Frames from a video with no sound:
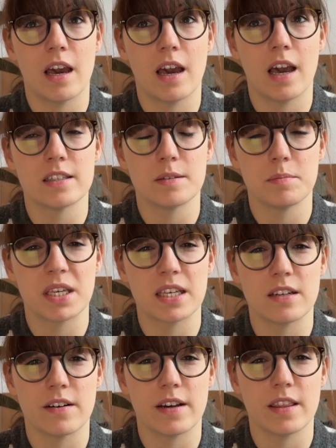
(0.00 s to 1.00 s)
as a
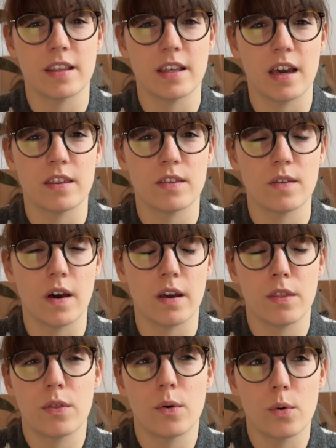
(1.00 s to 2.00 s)
beginner, I
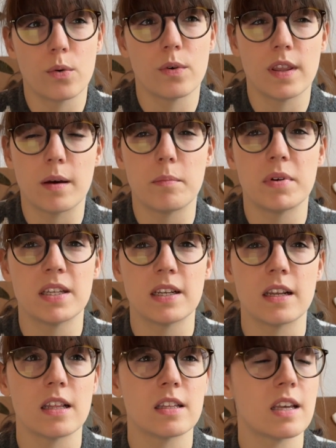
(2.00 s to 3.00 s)
thought that Petite
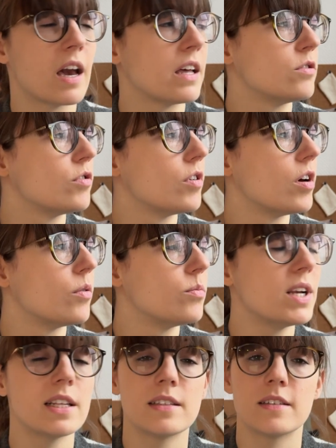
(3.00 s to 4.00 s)
Knit had
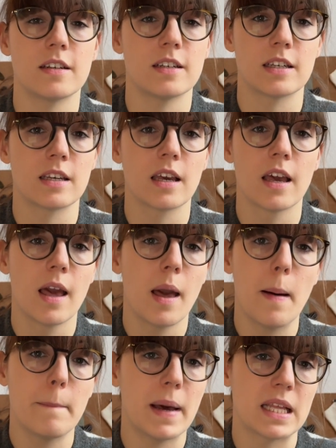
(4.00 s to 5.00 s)
really stunning
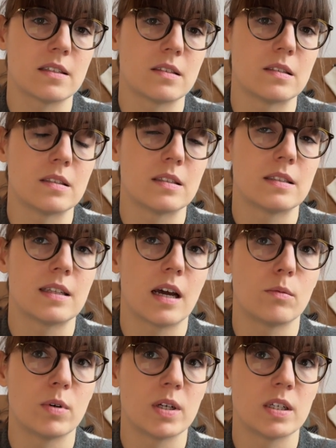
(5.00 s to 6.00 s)
patterns
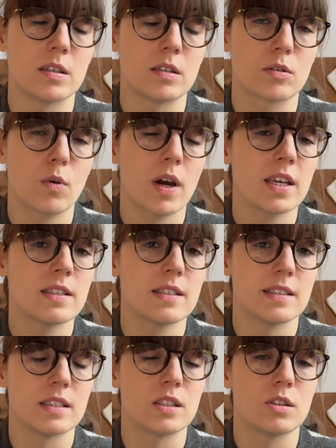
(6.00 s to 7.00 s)
that were quite
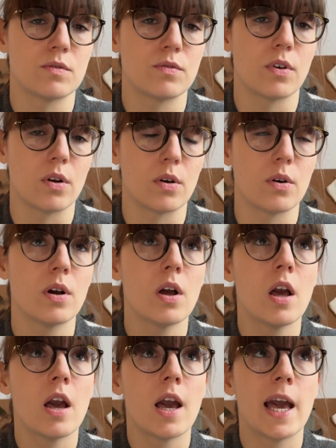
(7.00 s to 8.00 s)
easy to follow.
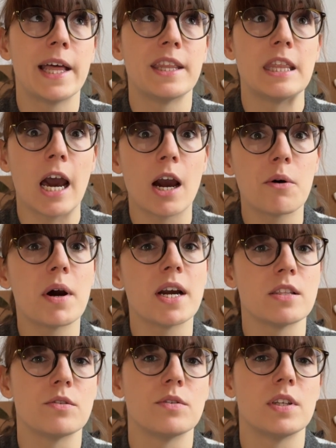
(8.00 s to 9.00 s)
Now I
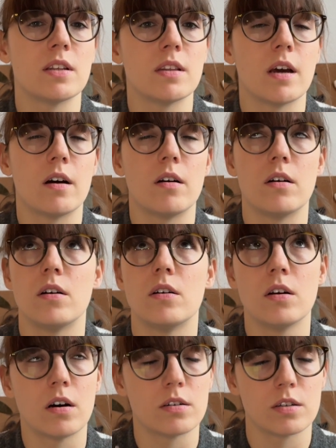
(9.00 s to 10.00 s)
know that there are
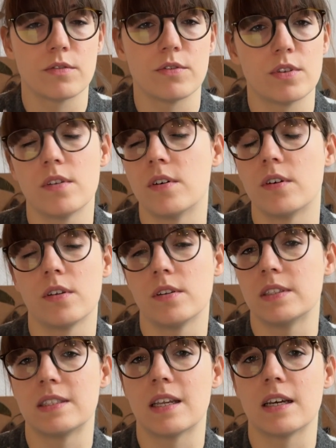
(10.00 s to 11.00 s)
a lot of other
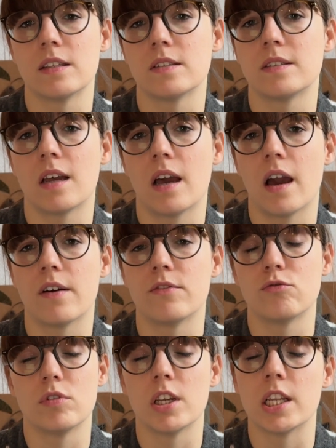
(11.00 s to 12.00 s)
designers that have
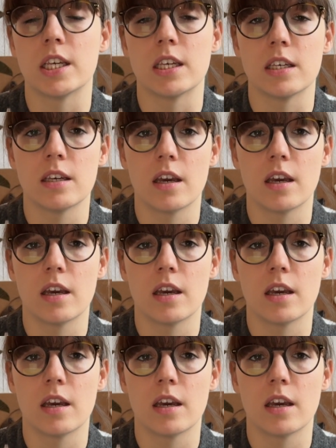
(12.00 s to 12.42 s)
really